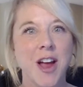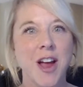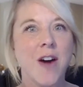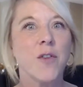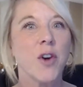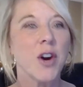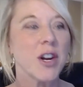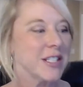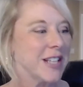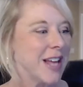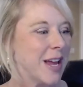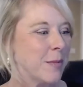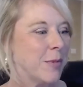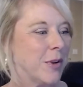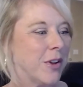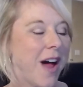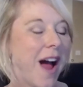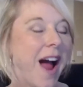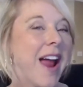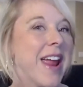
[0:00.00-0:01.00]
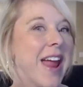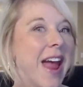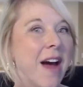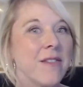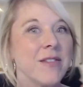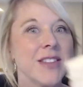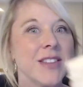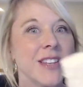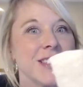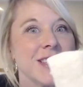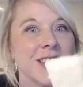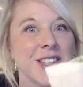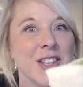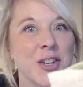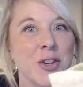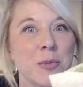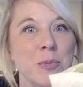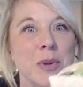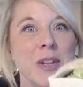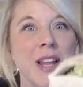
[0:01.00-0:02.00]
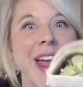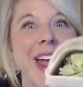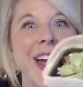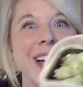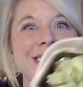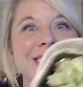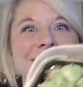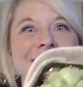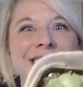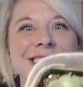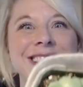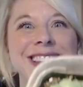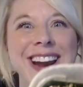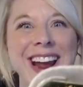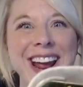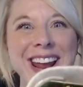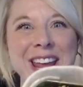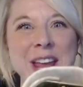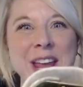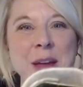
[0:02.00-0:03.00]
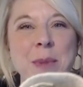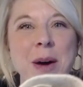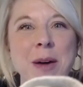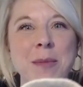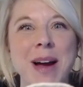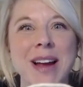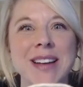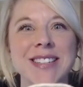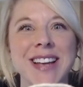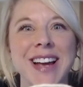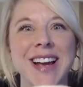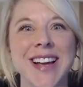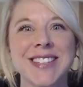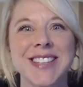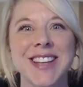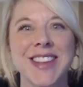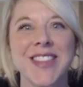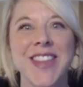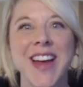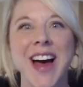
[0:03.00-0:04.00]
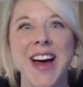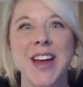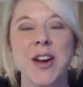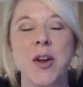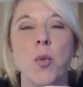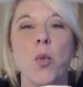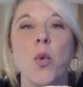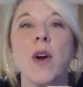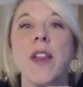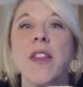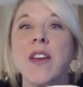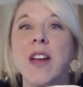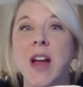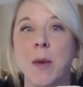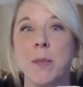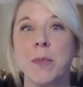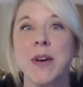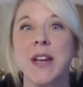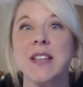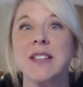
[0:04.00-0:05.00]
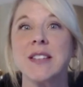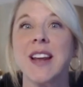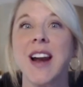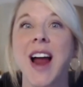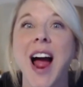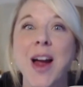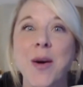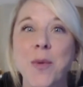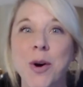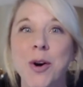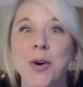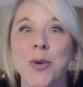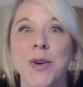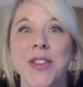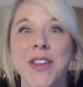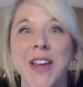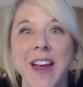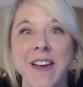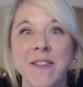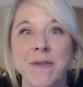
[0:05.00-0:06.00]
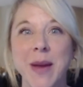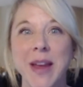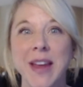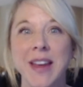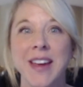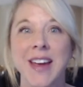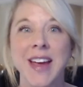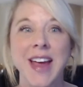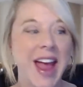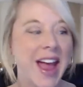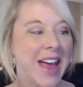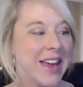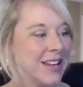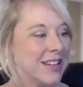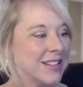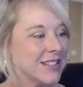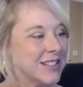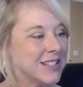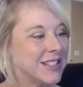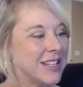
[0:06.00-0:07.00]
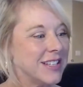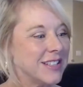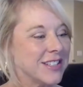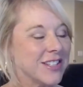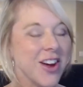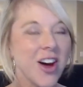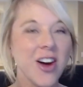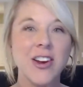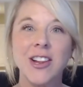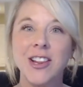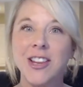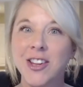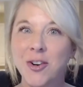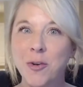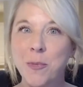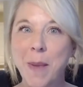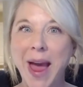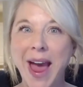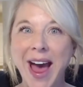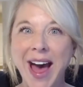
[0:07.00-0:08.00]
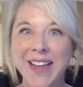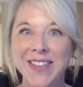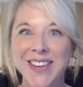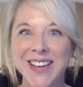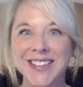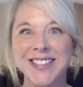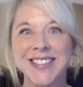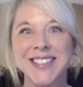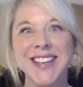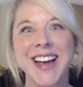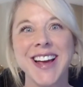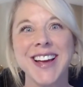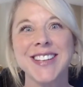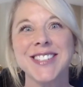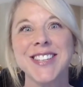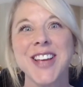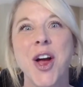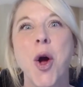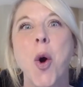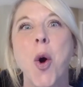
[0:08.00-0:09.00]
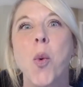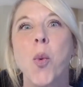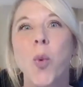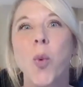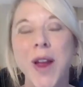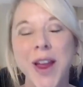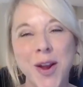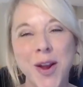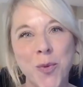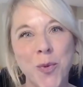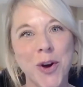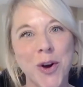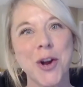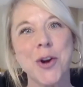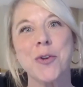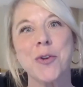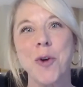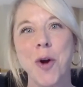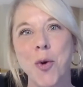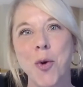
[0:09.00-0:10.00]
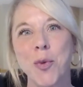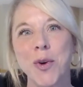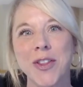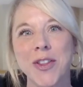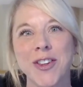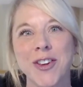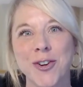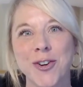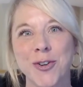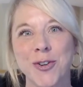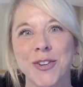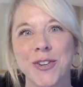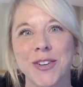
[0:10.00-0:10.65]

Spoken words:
For example, I have this little plant that I keep on my desk that one of the companies that I work with gave me, and it sits on a little pad that says, "We want to grow with you."